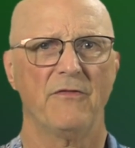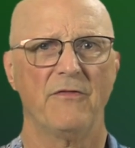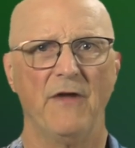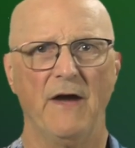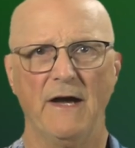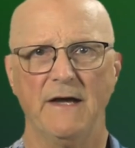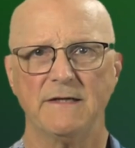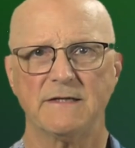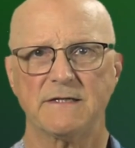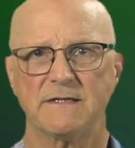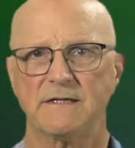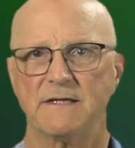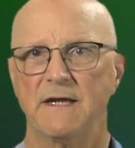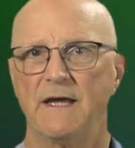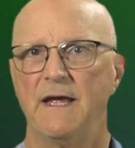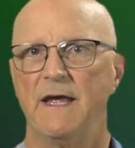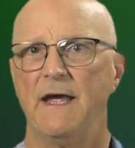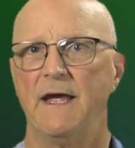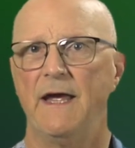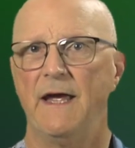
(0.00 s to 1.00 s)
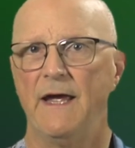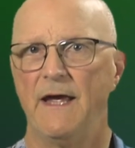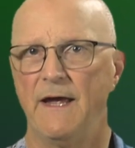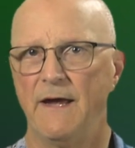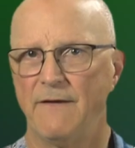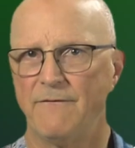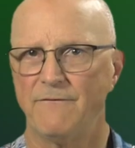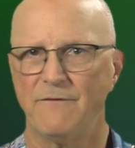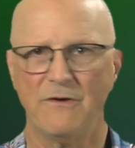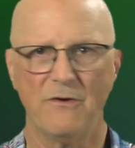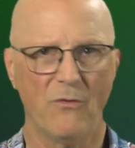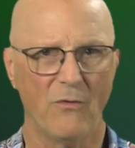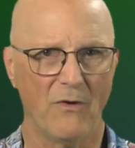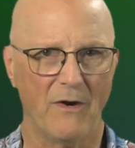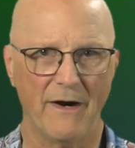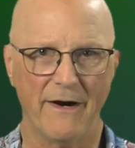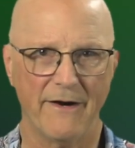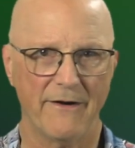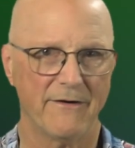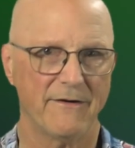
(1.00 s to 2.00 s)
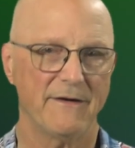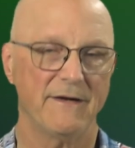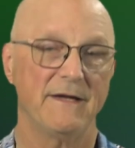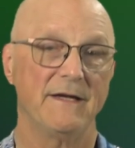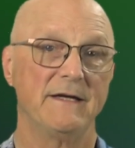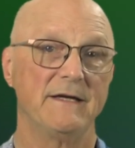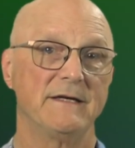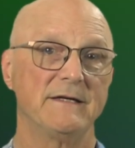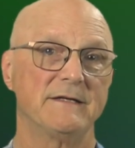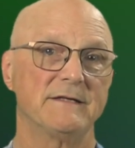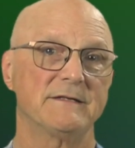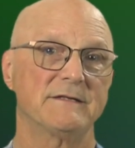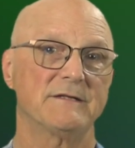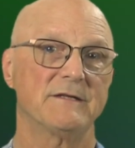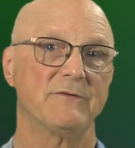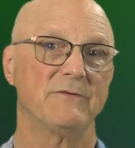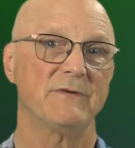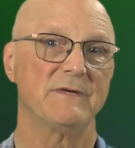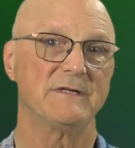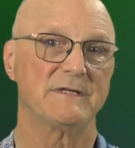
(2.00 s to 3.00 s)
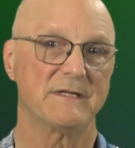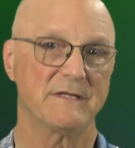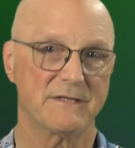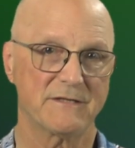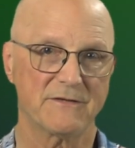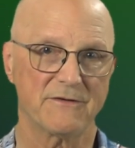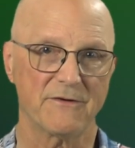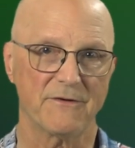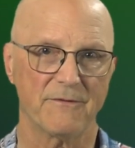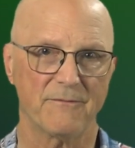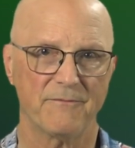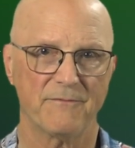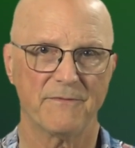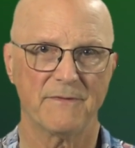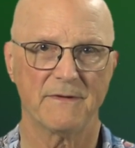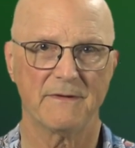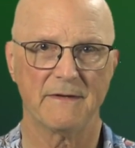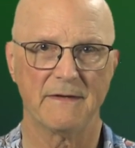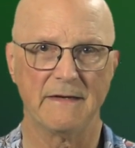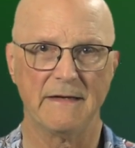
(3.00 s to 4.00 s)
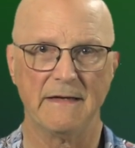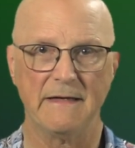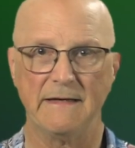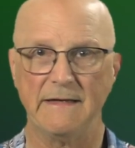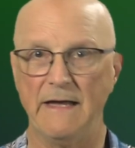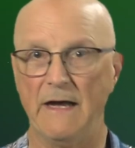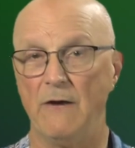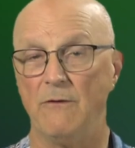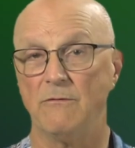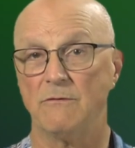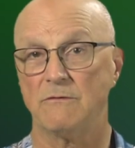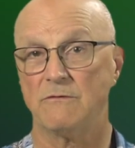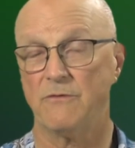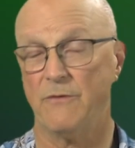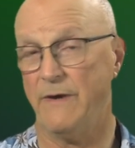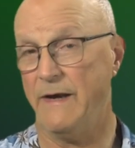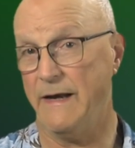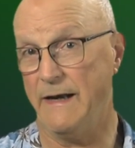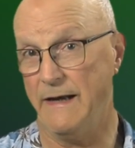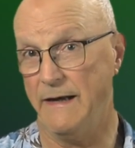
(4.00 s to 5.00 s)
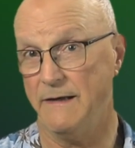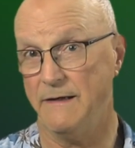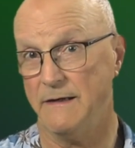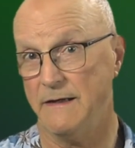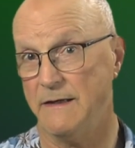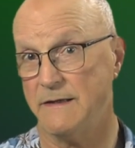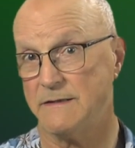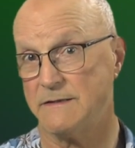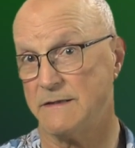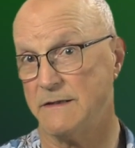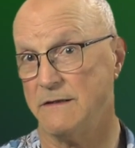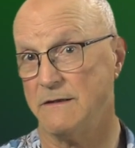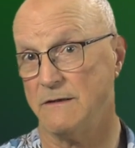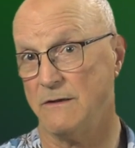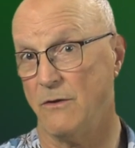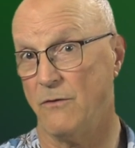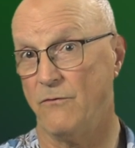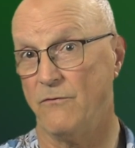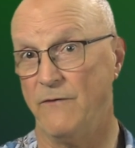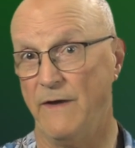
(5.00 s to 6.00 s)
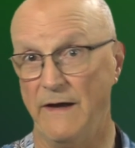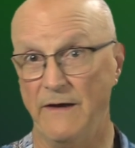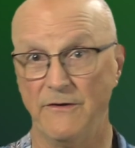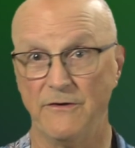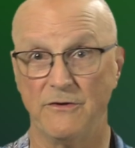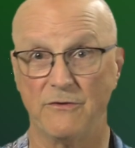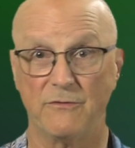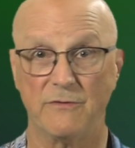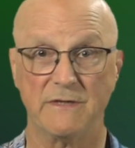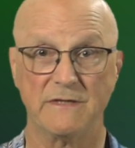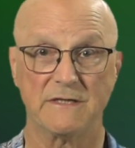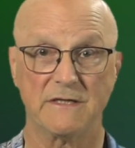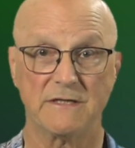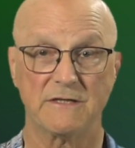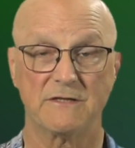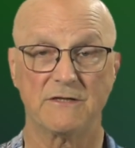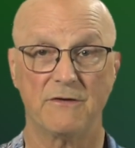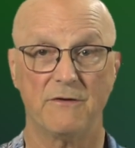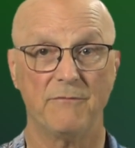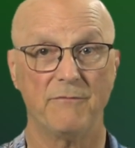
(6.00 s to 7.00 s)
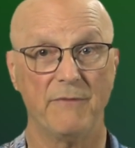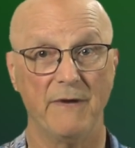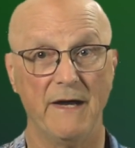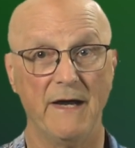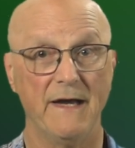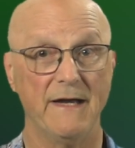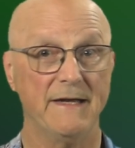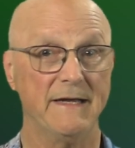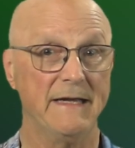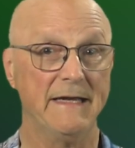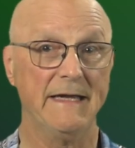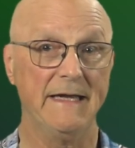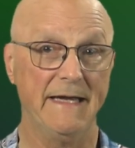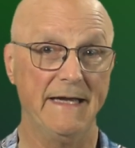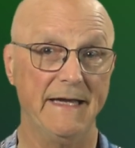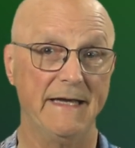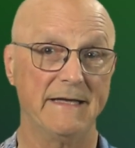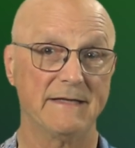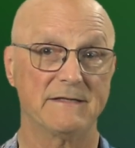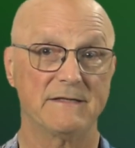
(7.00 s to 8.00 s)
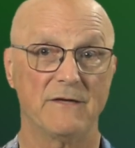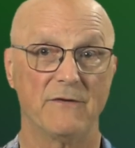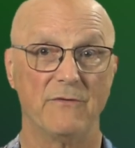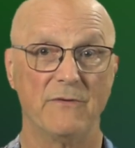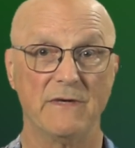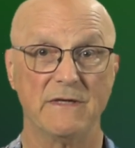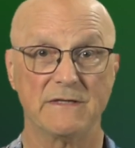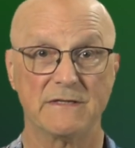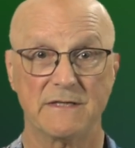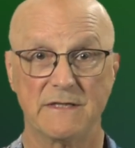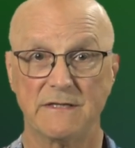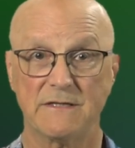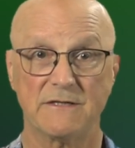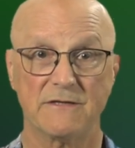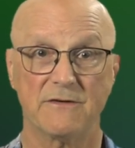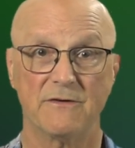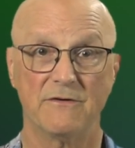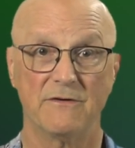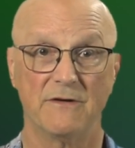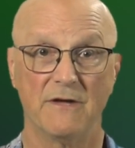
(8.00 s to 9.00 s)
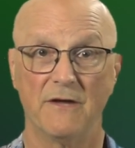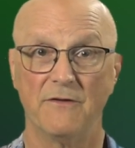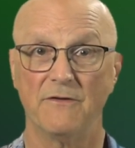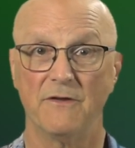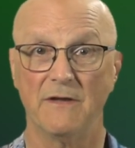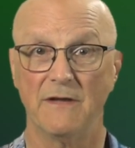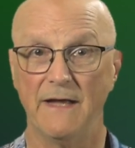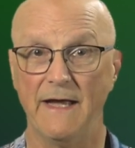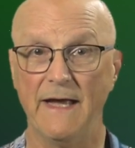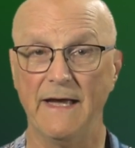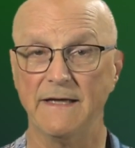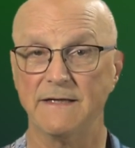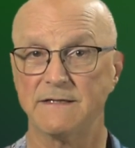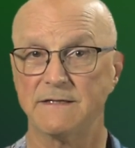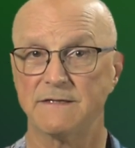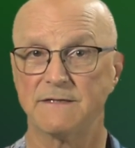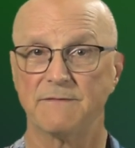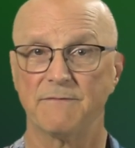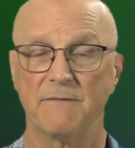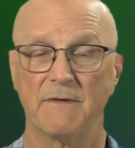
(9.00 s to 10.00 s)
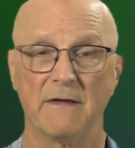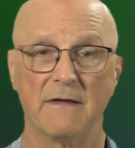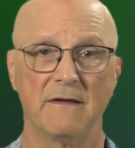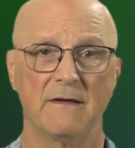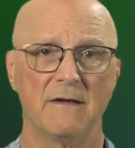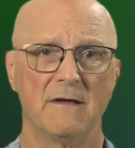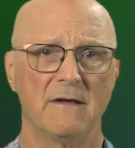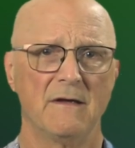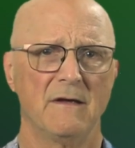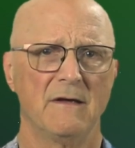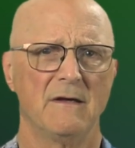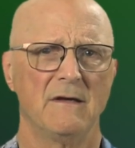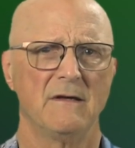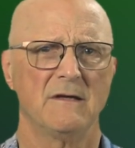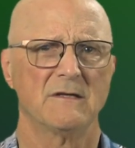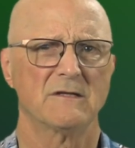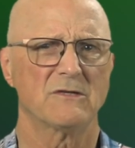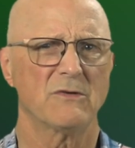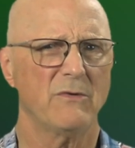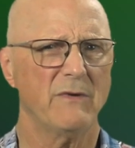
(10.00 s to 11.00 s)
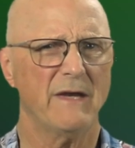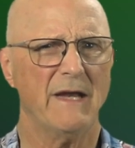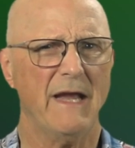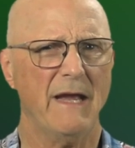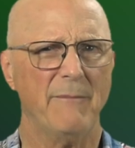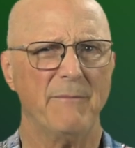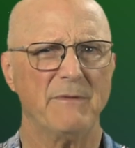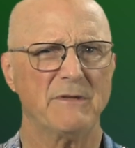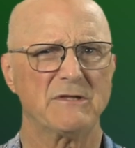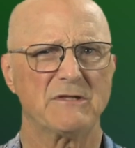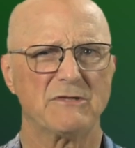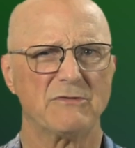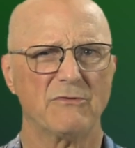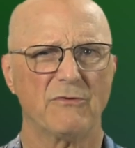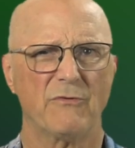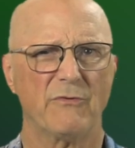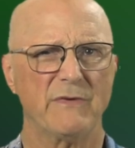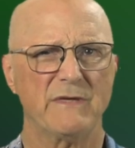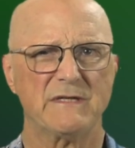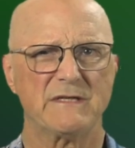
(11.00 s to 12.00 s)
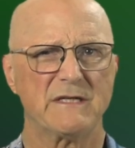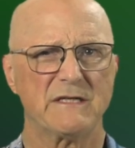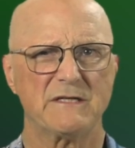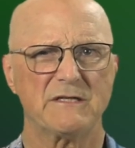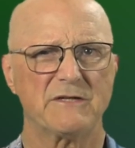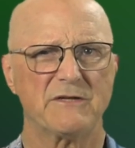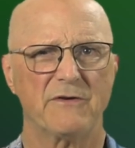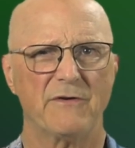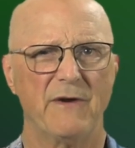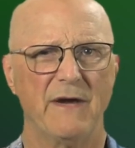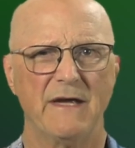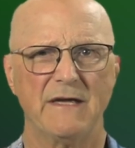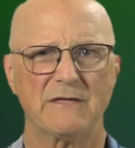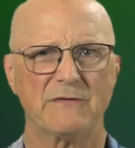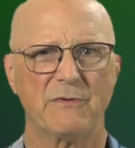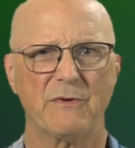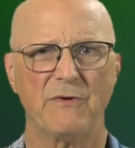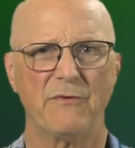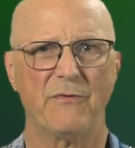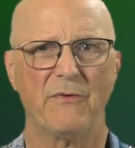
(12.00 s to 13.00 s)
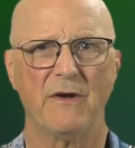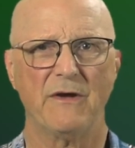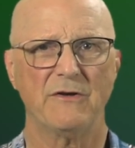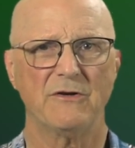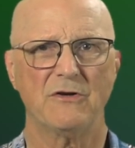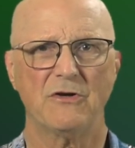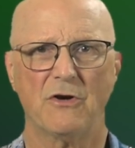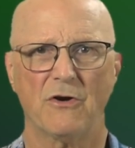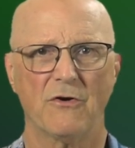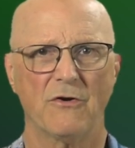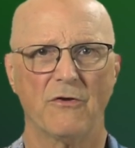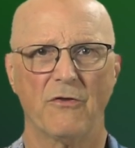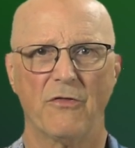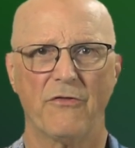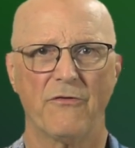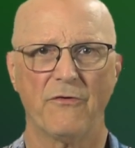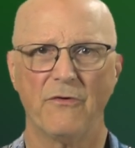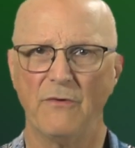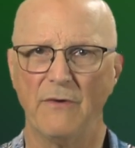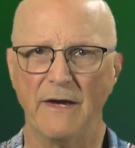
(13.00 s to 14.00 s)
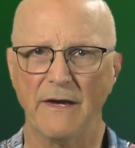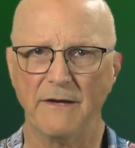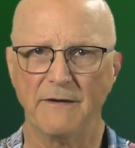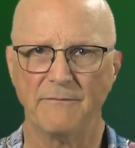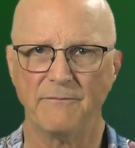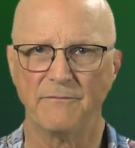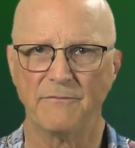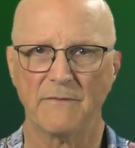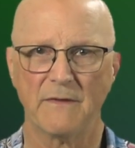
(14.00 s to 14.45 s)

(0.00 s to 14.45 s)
Thus, every wire is a resistor. Now, granted, it's a low value resistor, but it's a resistor nonetheless. So, what happens to a resistor as we run current through it?